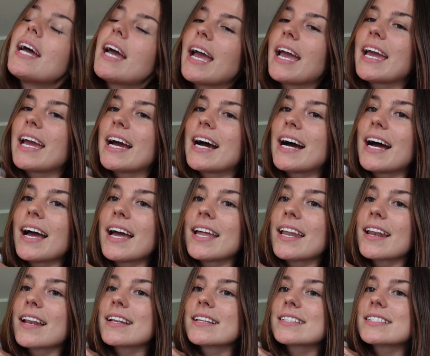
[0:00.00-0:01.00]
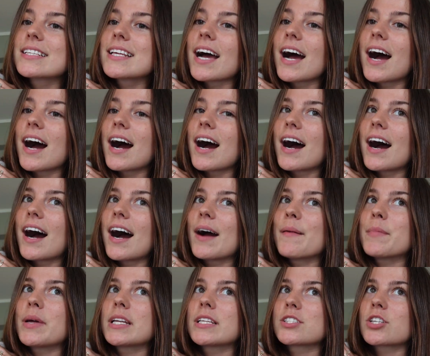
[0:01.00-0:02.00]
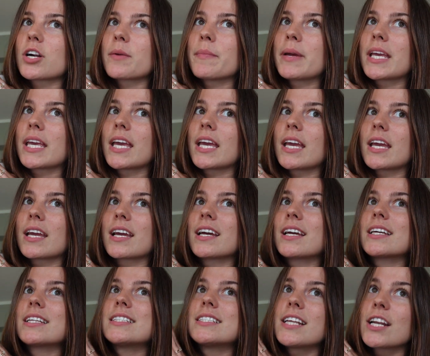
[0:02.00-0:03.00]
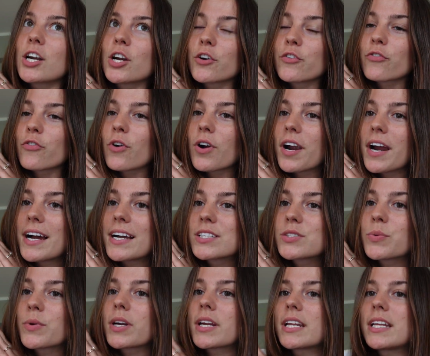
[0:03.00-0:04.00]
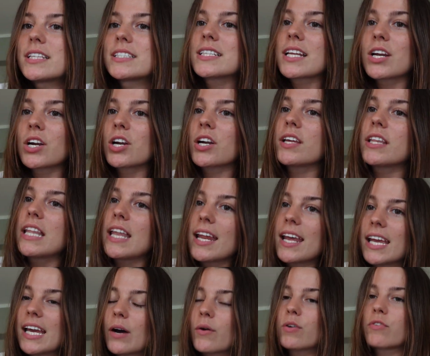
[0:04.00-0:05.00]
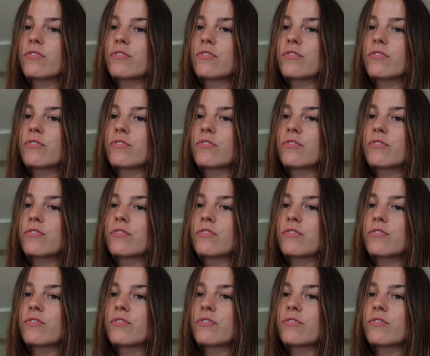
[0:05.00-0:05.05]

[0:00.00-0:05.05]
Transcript: And I'm gonna start making dinner for us. We're gonna eat dinner and then hang out with